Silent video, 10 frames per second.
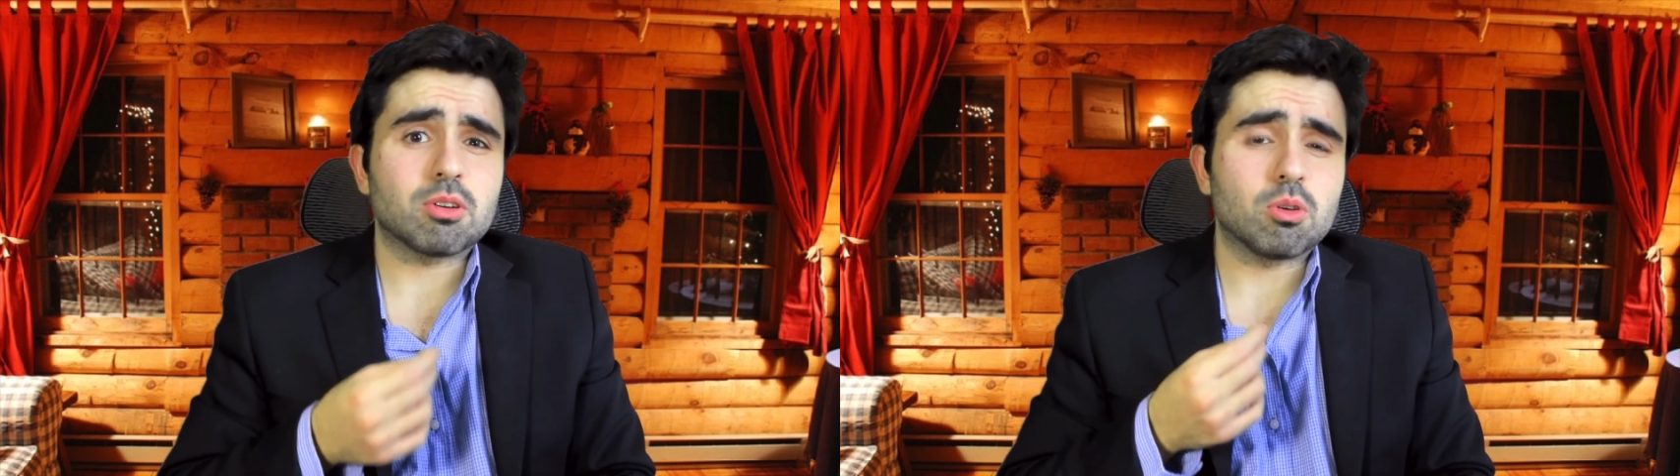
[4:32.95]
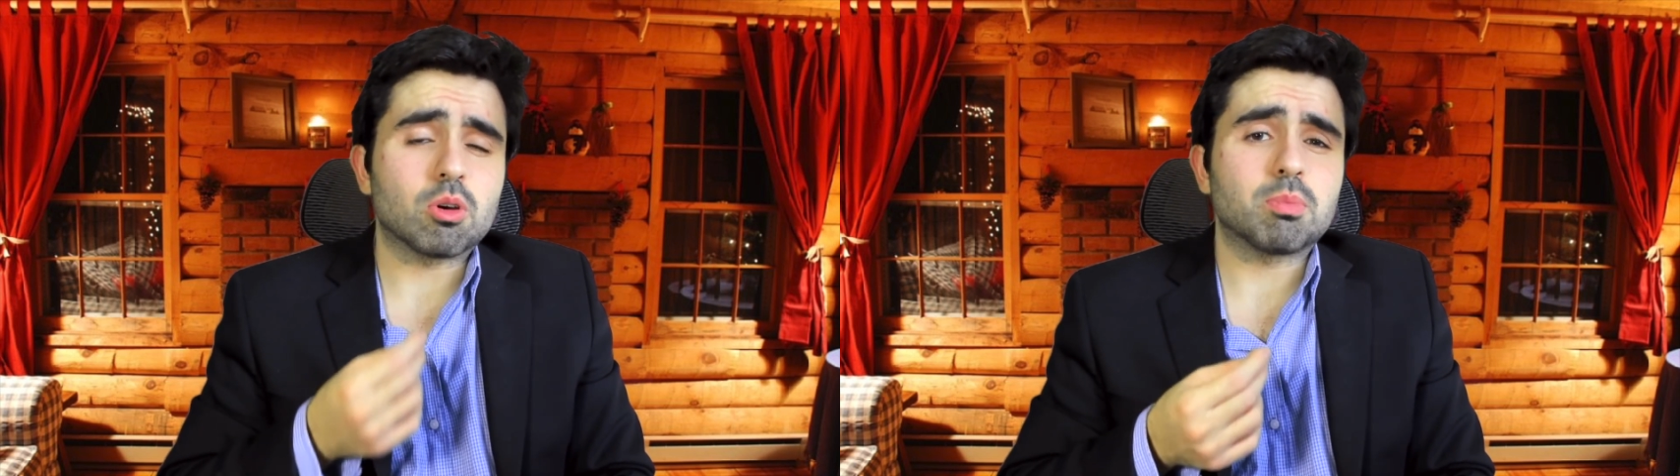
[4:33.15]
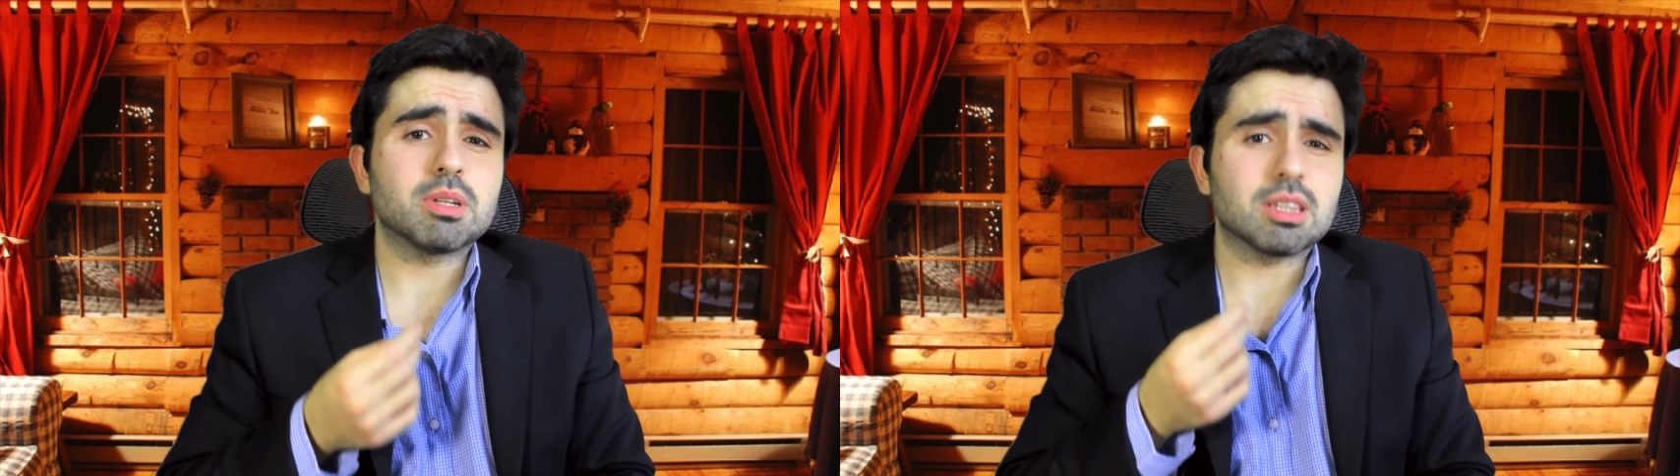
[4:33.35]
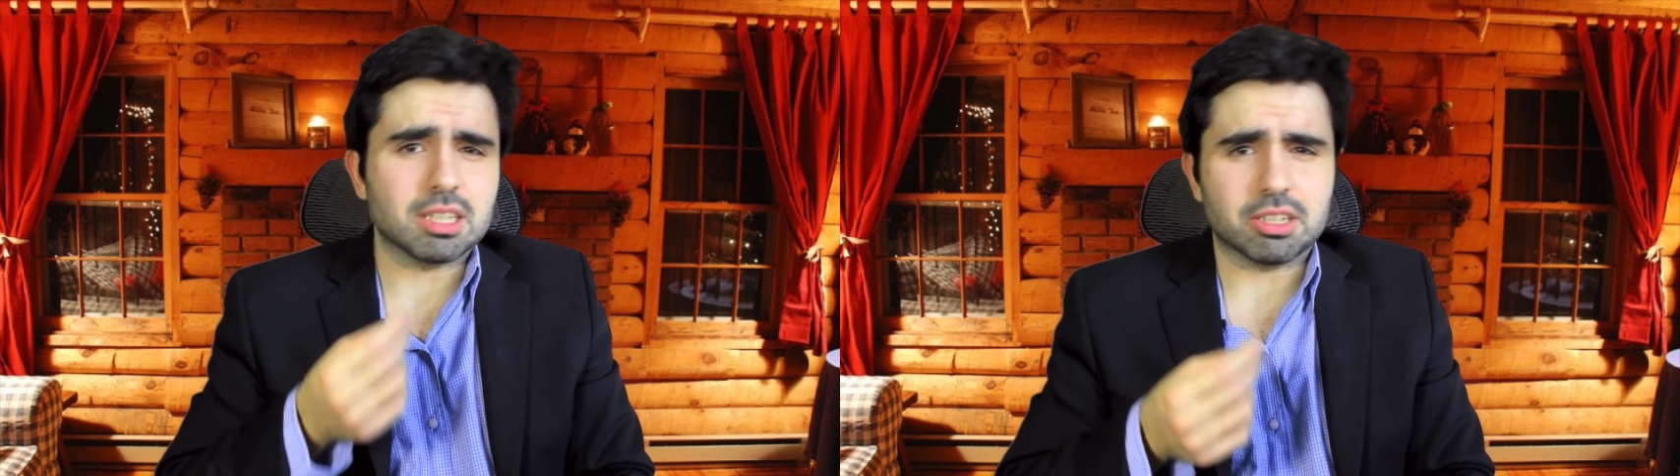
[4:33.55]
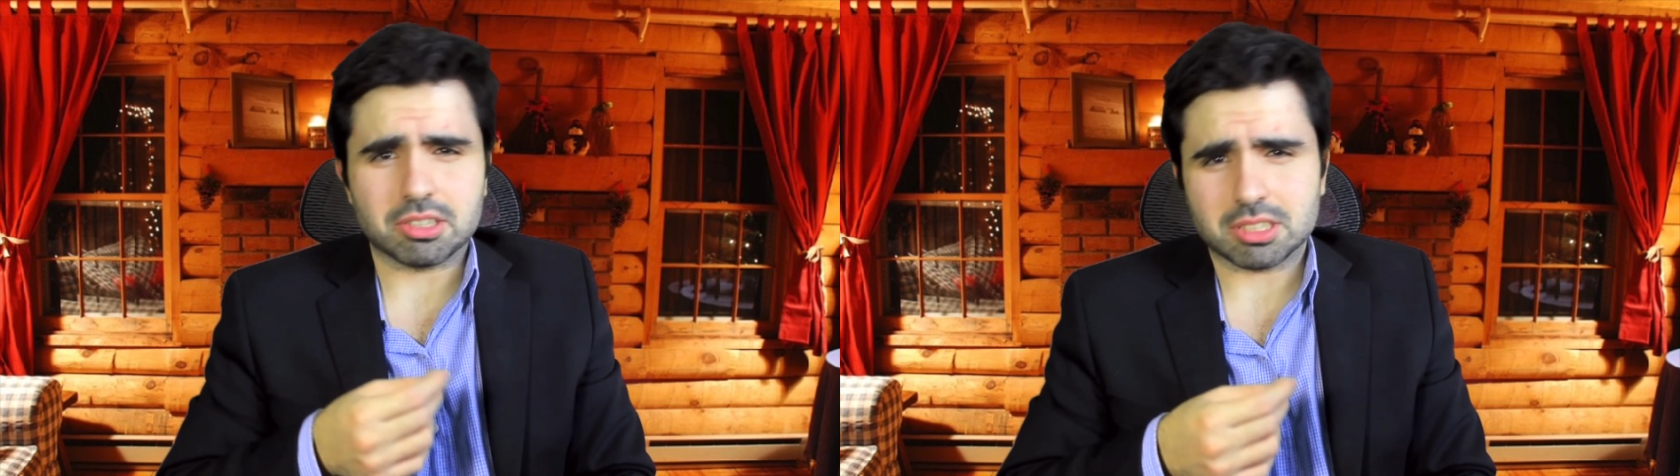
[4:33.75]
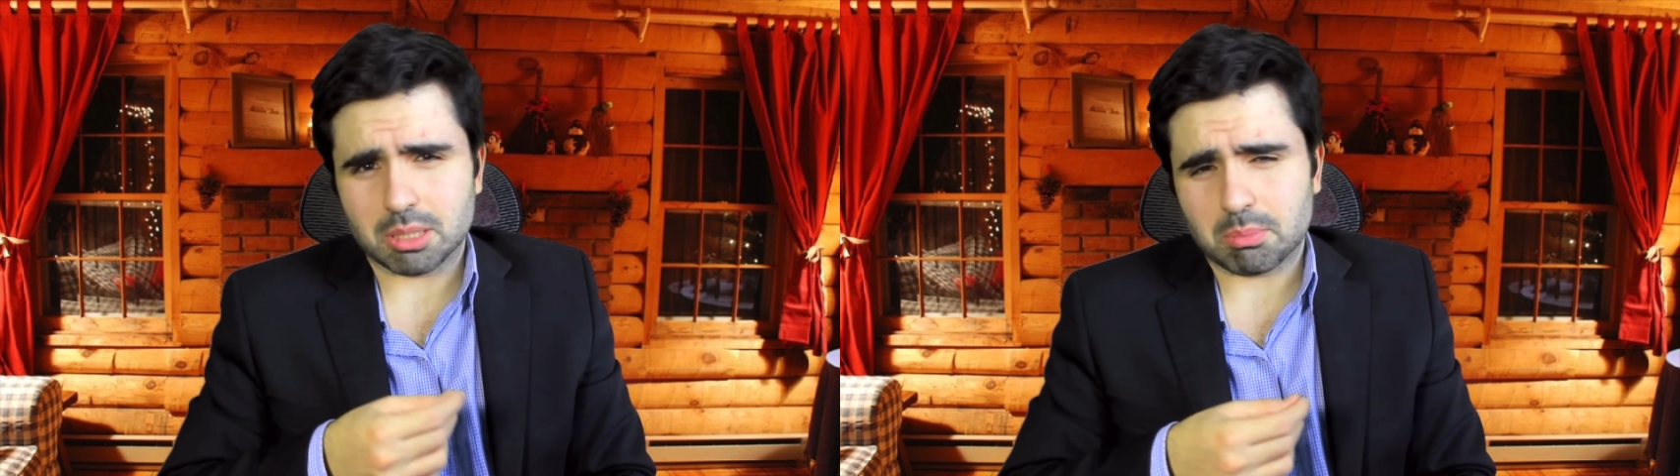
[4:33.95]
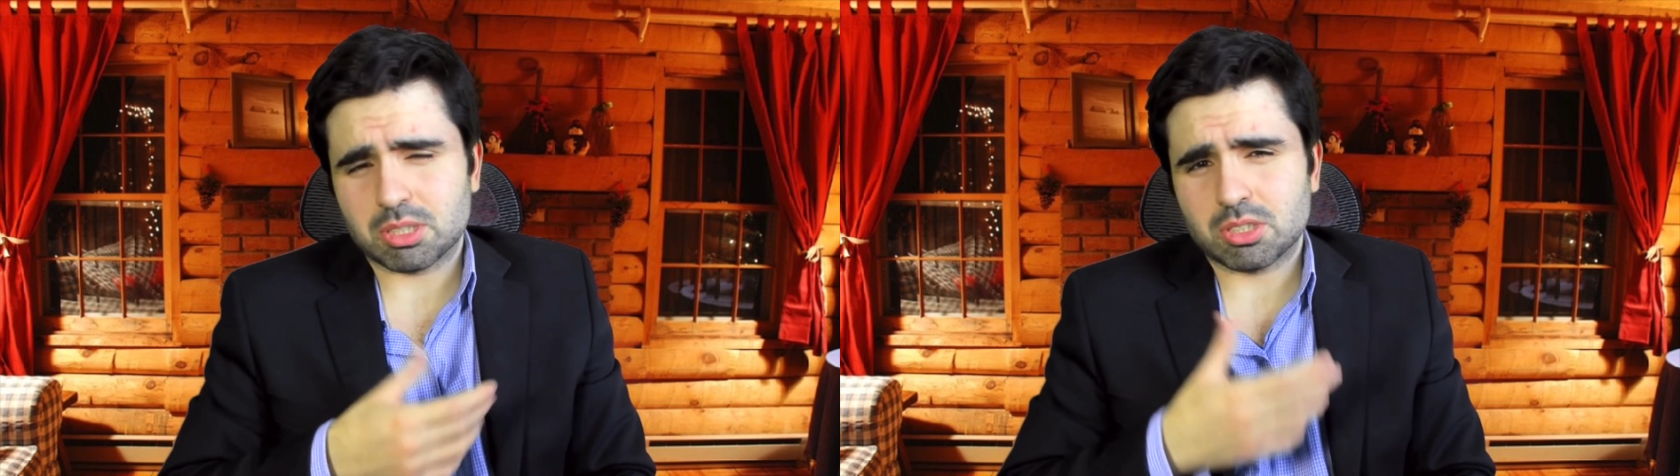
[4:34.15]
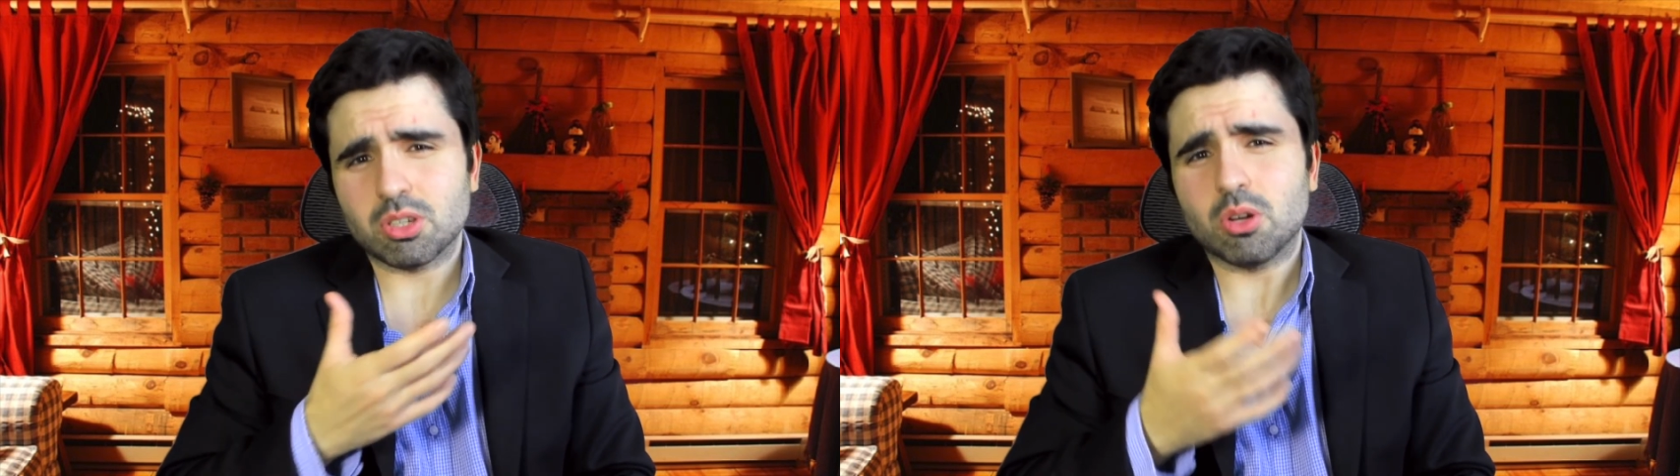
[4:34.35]
corporate leadership.
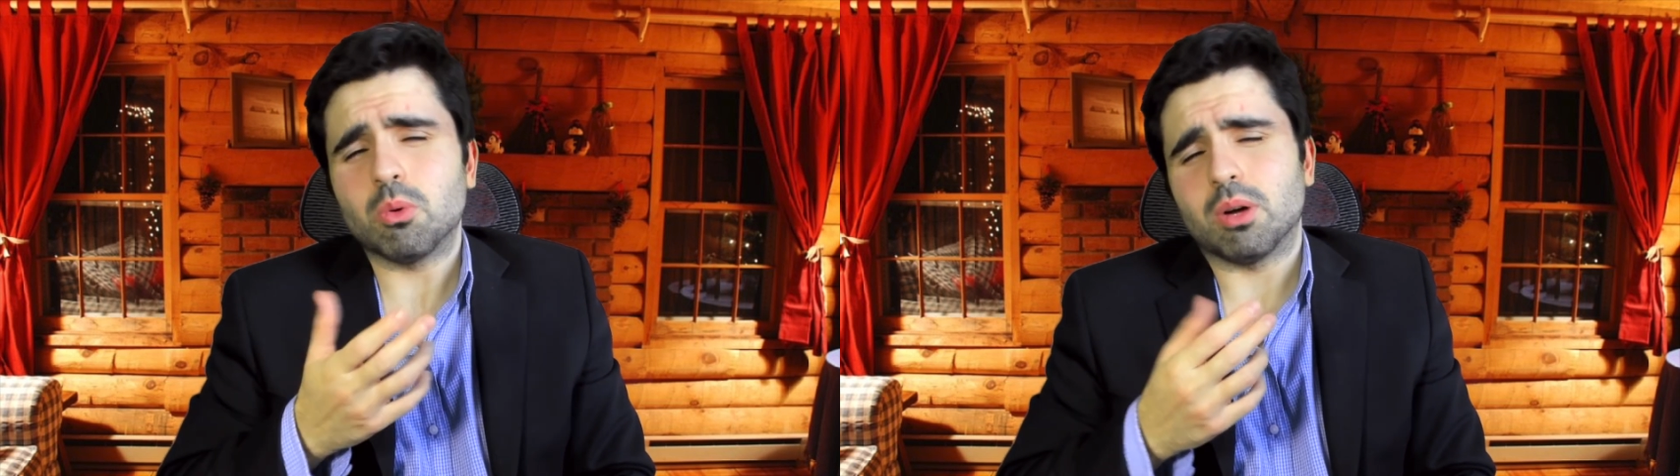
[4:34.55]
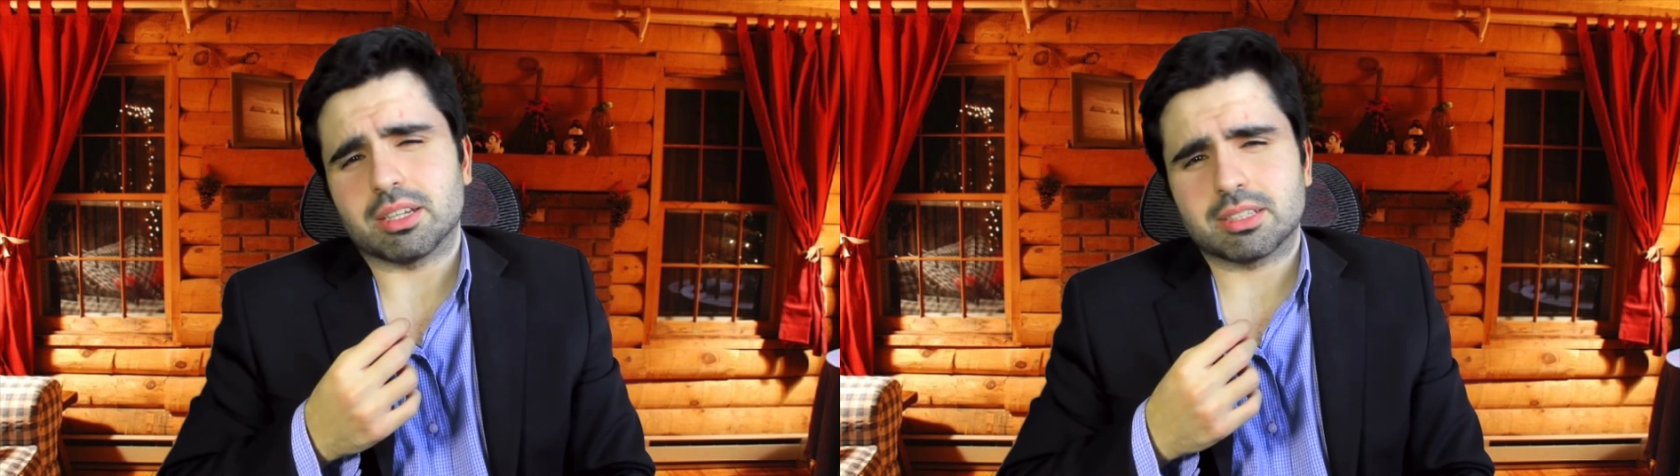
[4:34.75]
So what?